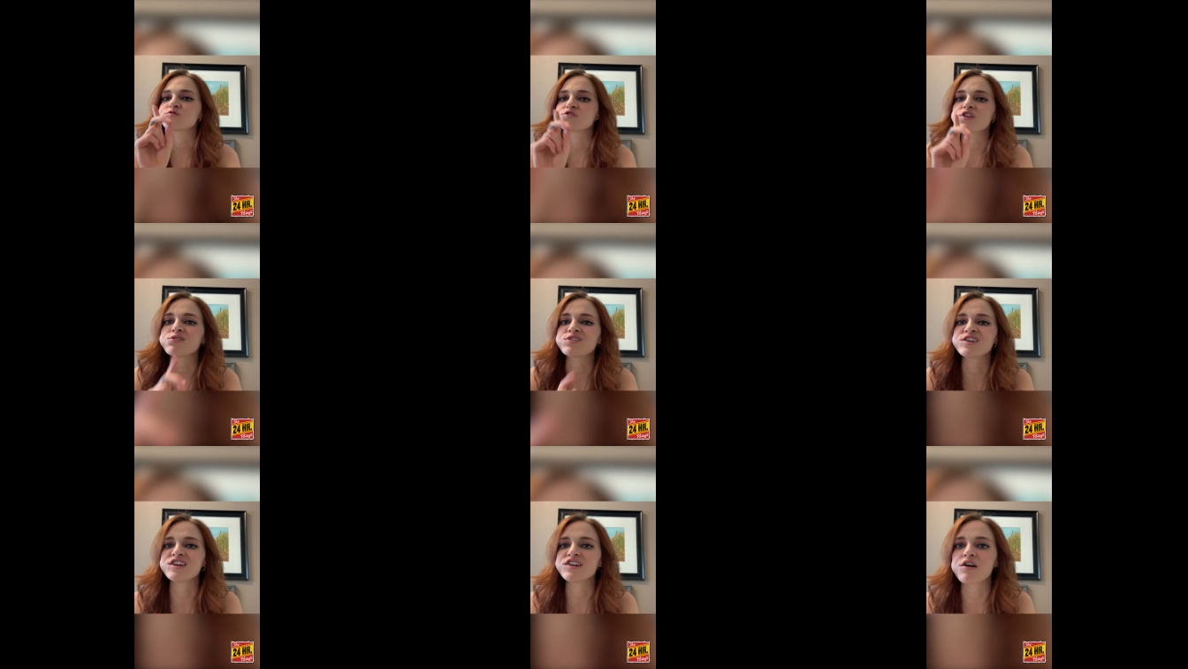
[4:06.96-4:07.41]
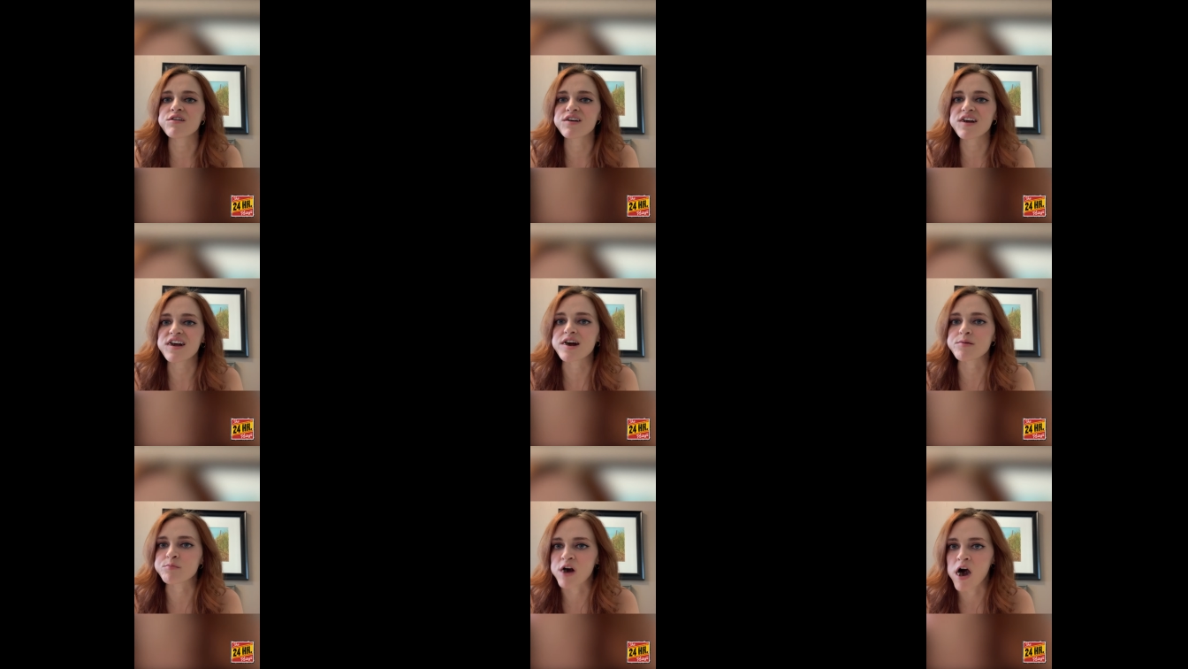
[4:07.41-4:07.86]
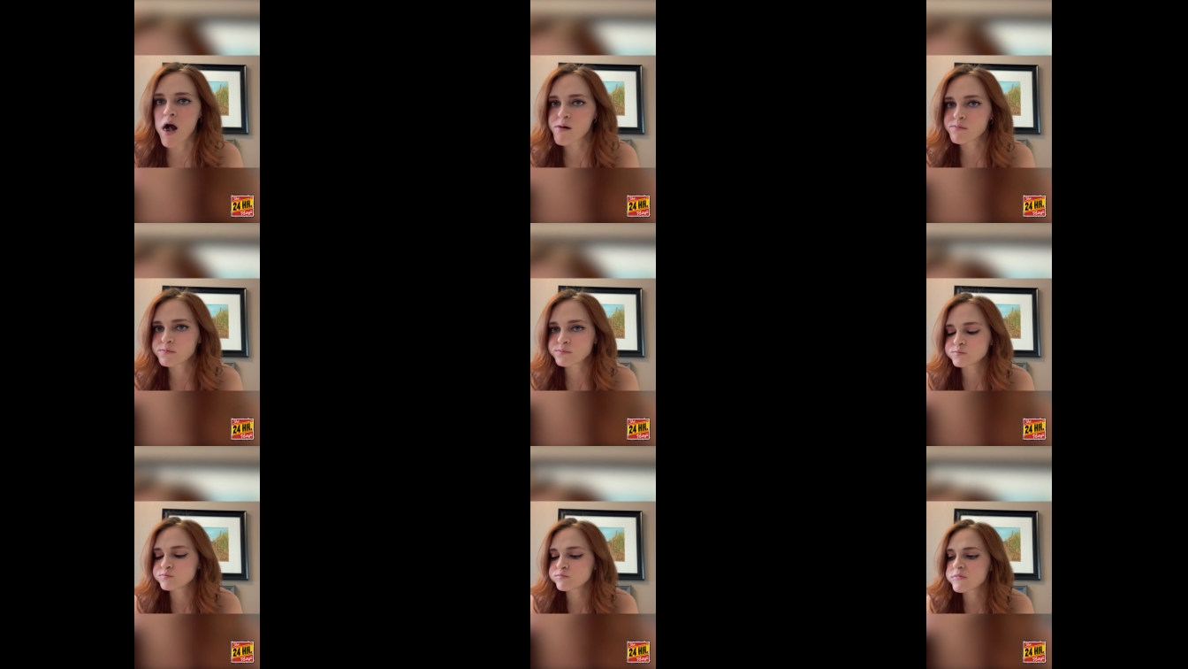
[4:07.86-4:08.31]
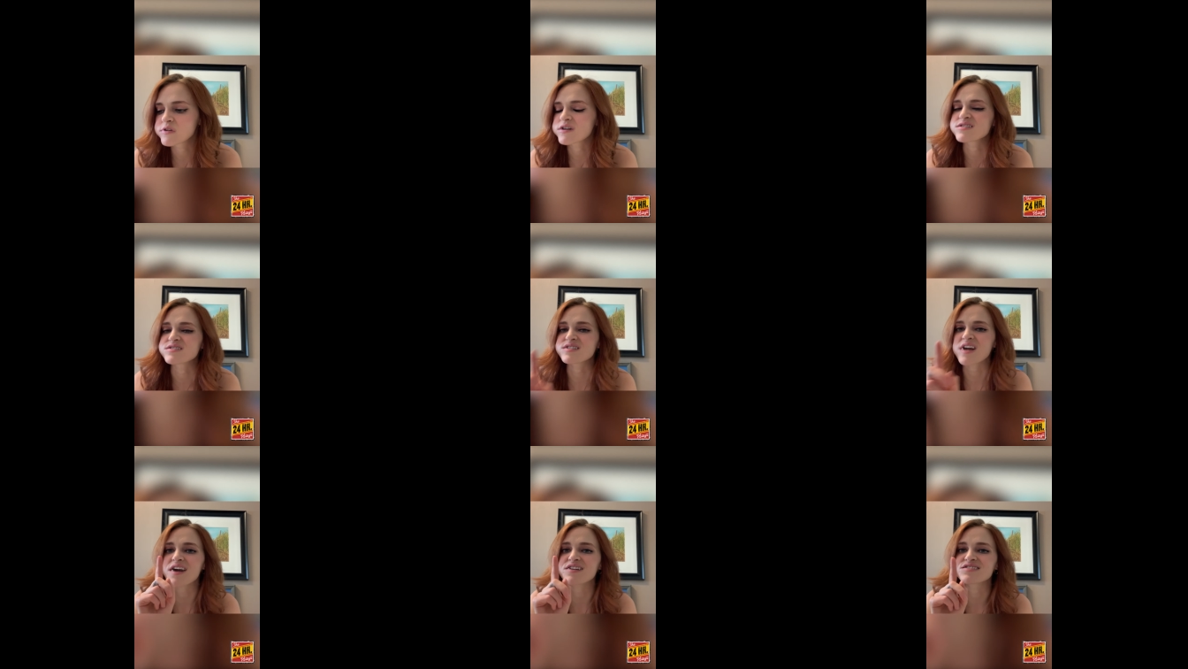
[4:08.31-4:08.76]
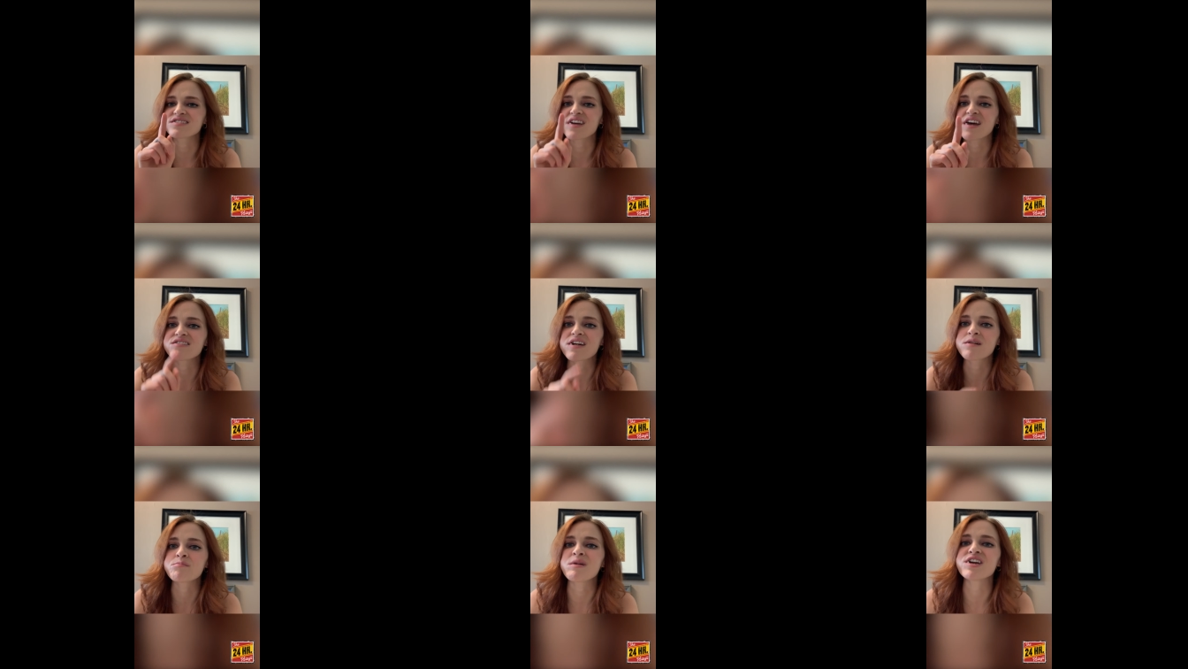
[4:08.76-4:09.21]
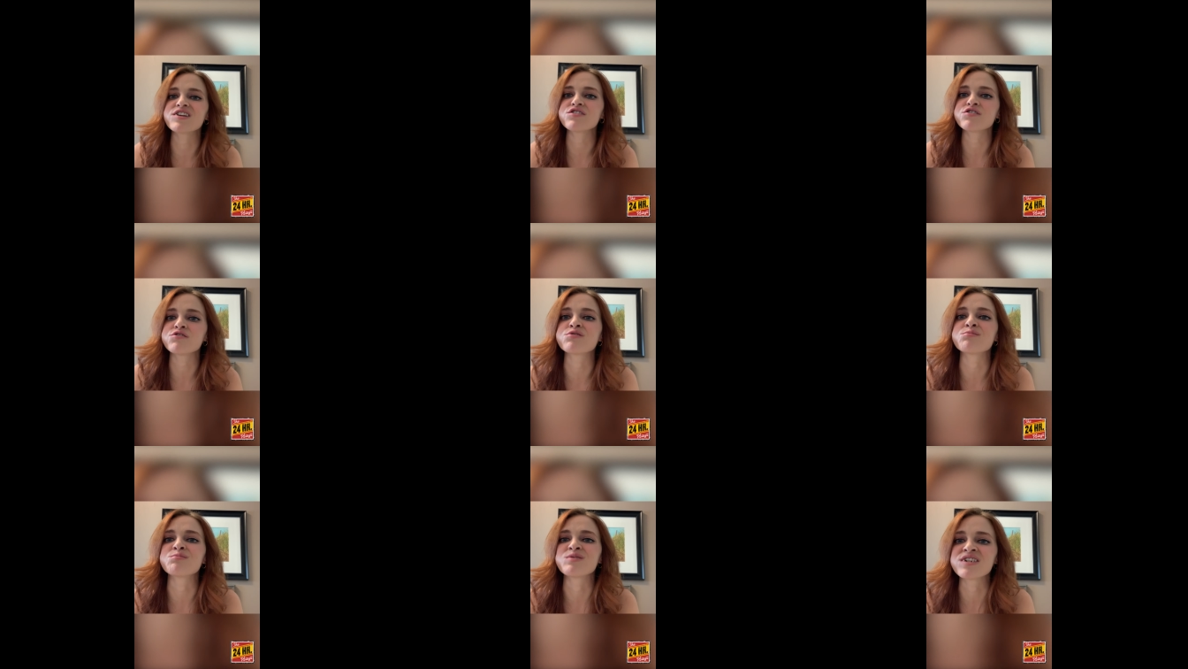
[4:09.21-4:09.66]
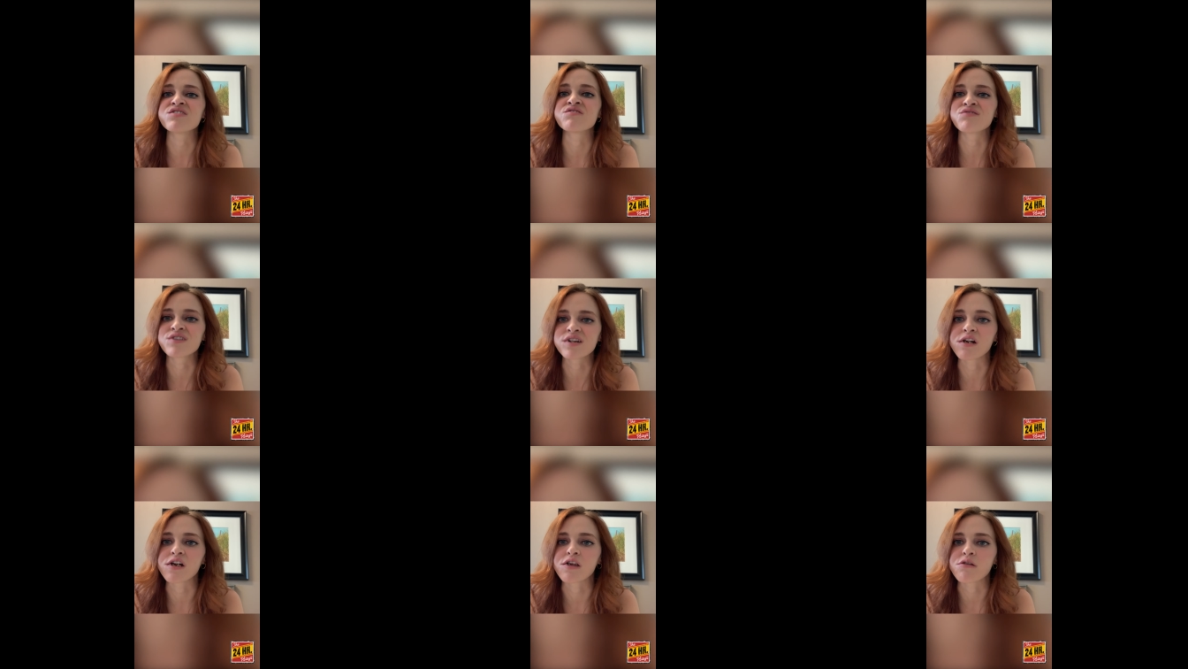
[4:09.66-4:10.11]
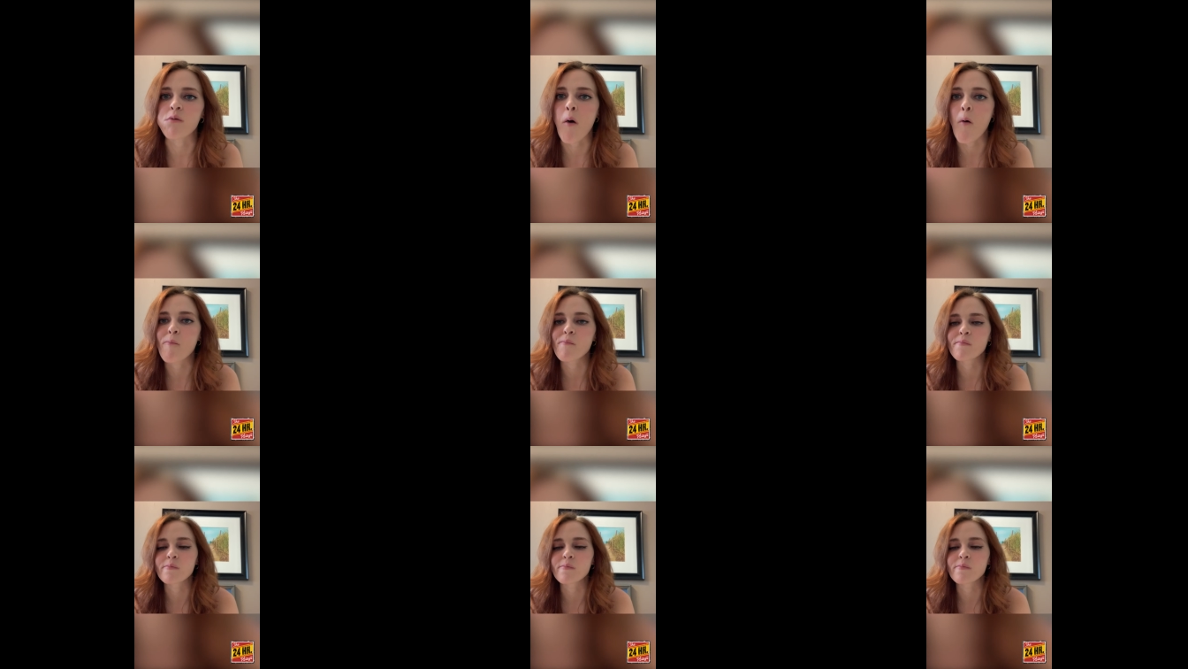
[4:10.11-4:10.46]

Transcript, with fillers: Don't eat on camera. Because that is how they make you to be the villain.